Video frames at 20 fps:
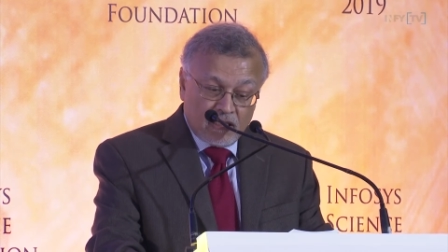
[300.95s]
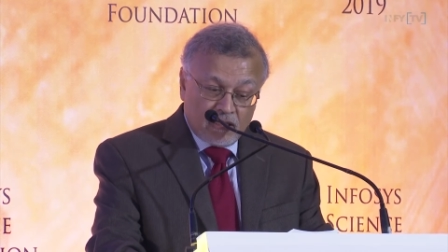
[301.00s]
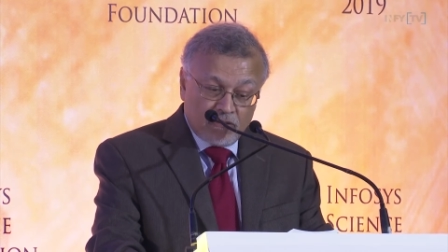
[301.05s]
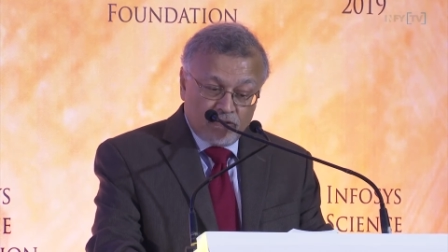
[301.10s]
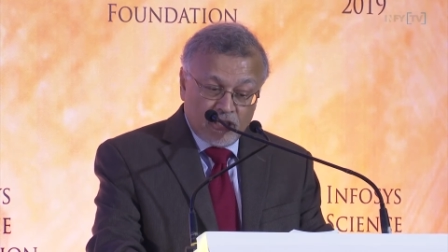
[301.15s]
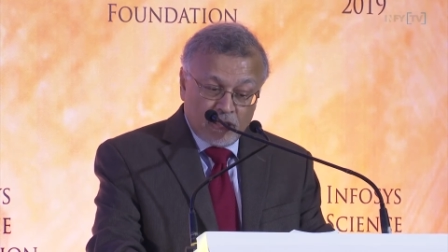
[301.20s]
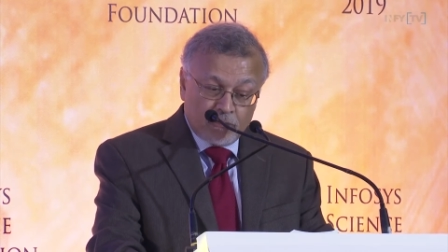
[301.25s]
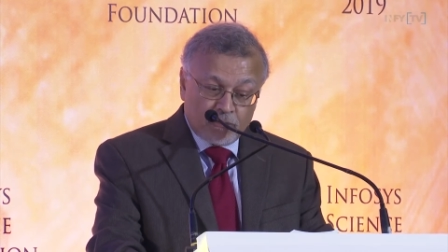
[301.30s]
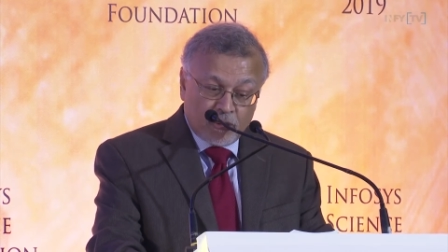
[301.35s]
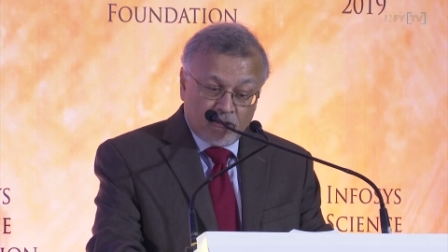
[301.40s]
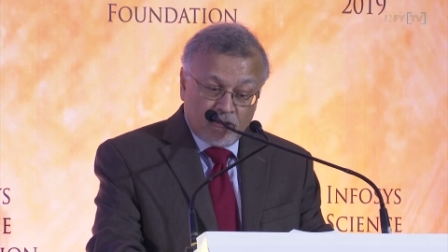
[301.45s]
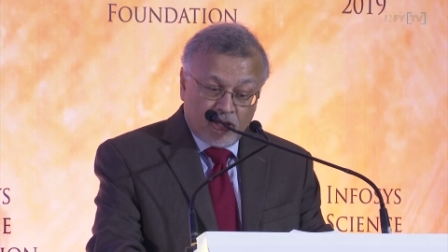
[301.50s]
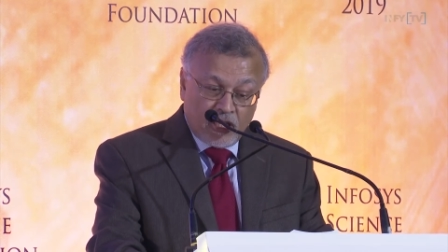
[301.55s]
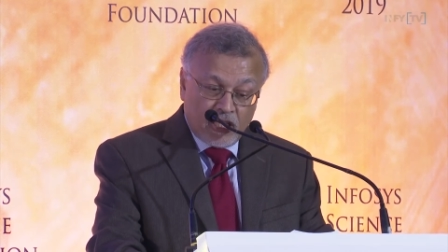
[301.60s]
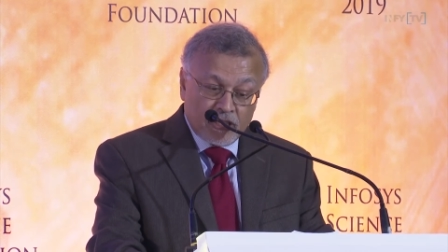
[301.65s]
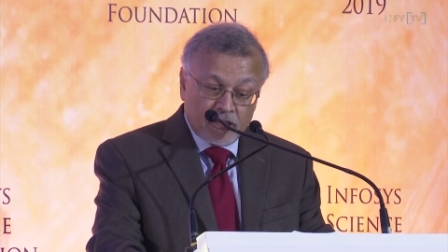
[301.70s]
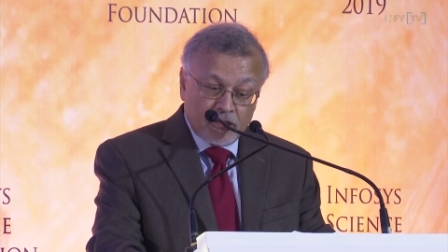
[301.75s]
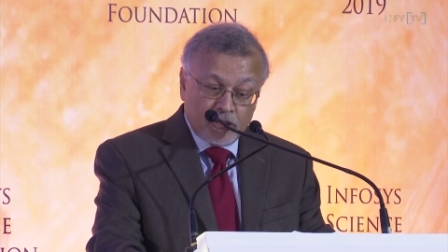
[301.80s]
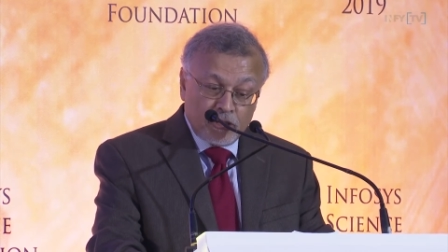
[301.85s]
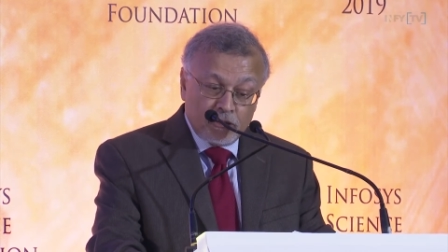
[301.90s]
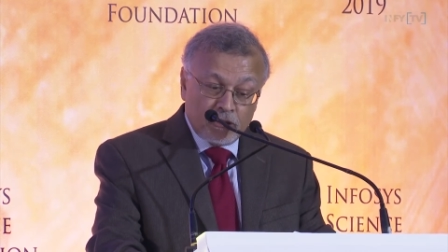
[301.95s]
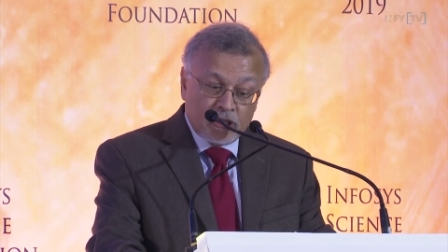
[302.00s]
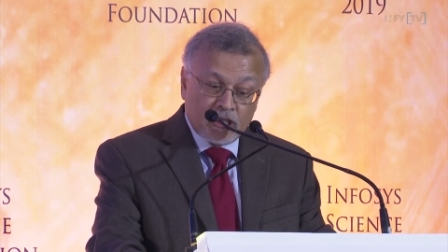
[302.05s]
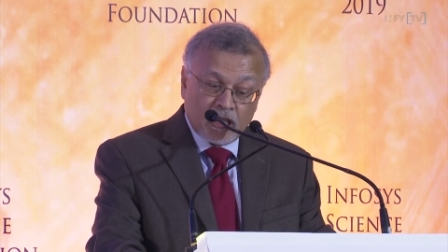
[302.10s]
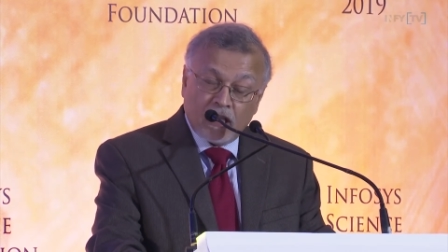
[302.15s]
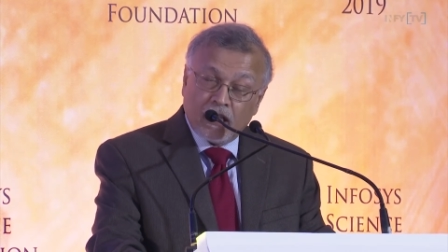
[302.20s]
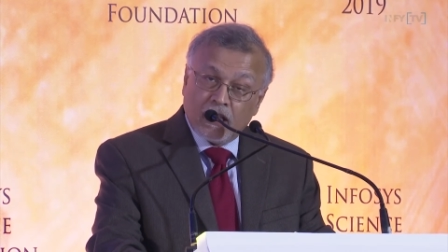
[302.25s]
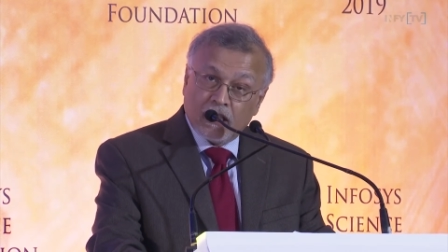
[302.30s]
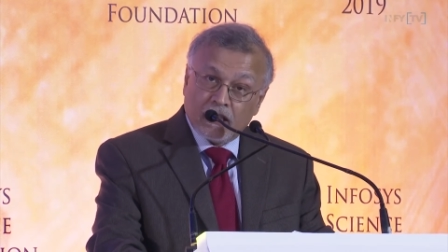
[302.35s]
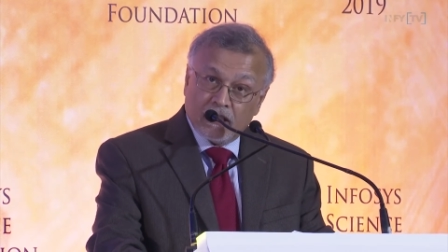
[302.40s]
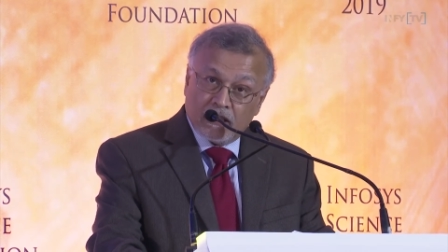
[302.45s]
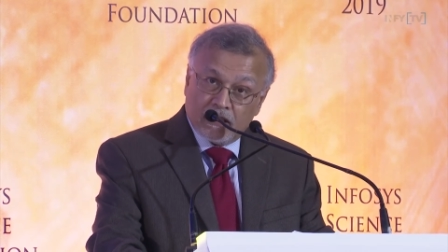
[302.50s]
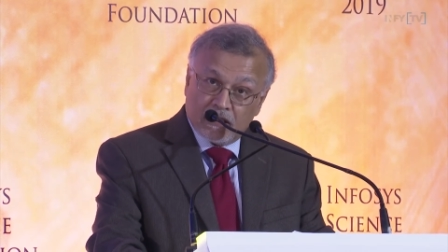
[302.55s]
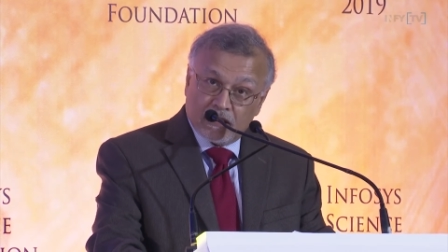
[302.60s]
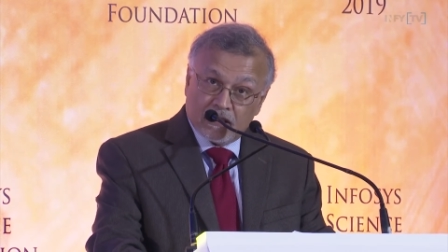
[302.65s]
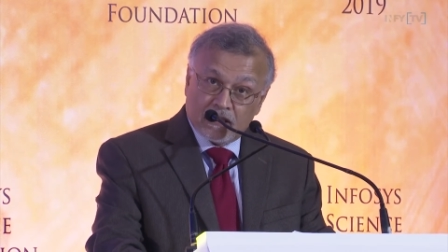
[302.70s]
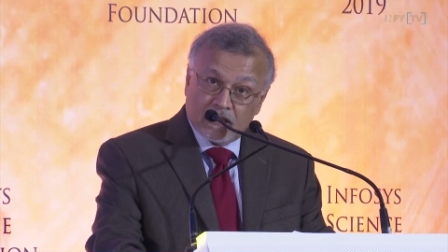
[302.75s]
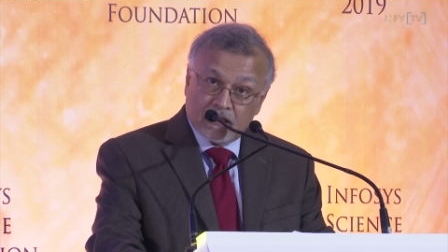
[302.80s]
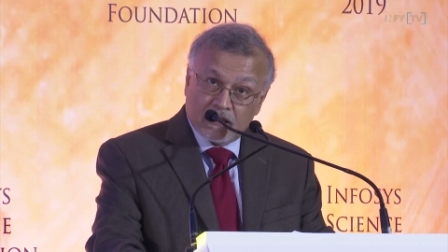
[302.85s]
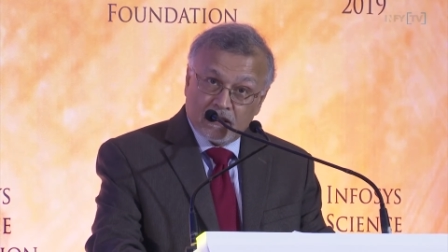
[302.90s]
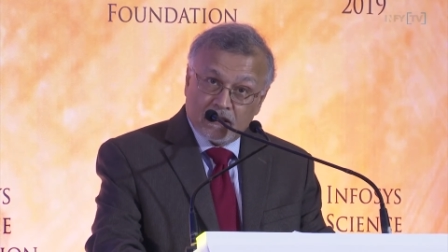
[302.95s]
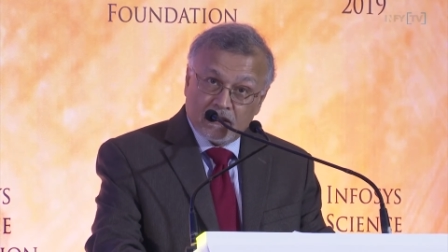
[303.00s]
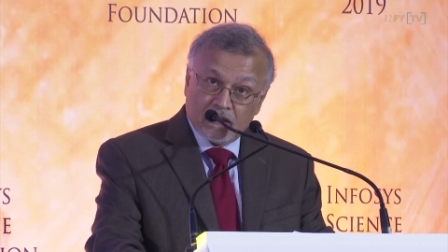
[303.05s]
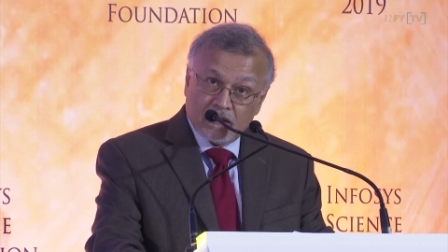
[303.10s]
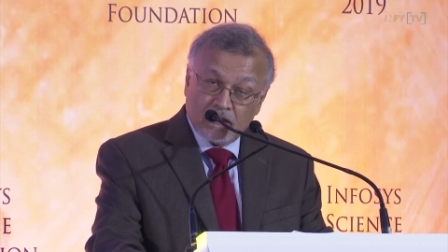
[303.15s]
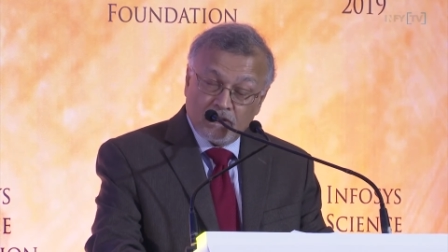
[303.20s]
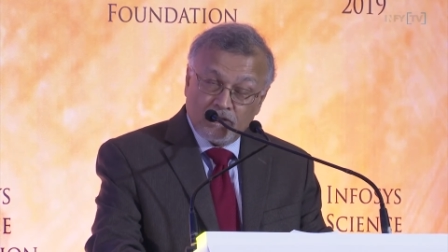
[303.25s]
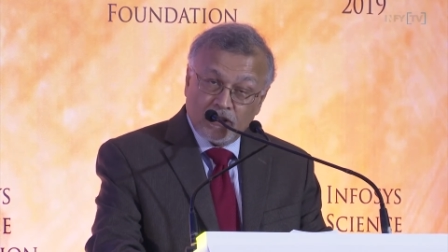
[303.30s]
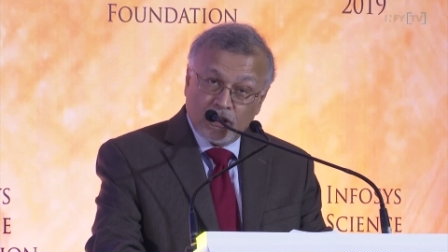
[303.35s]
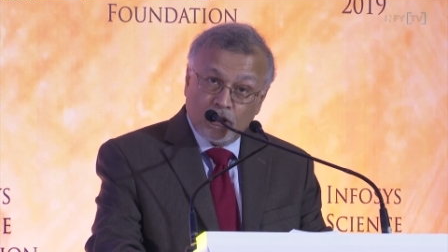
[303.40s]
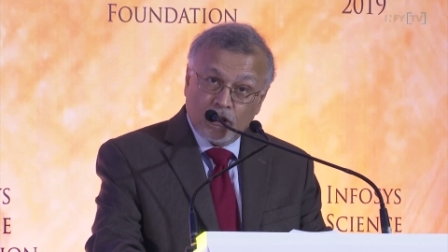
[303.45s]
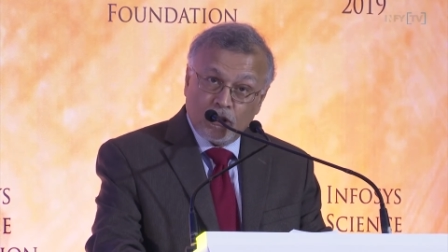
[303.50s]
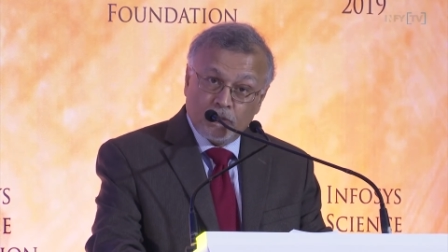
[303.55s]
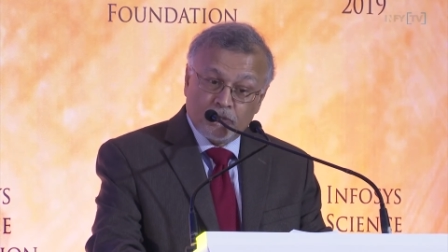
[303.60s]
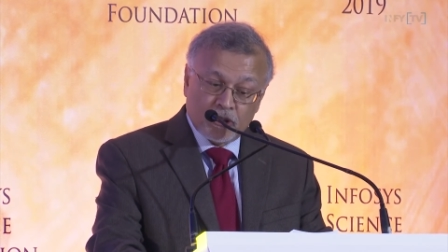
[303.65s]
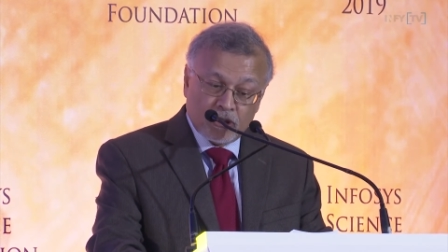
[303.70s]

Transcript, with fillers: will provide new targets, we hope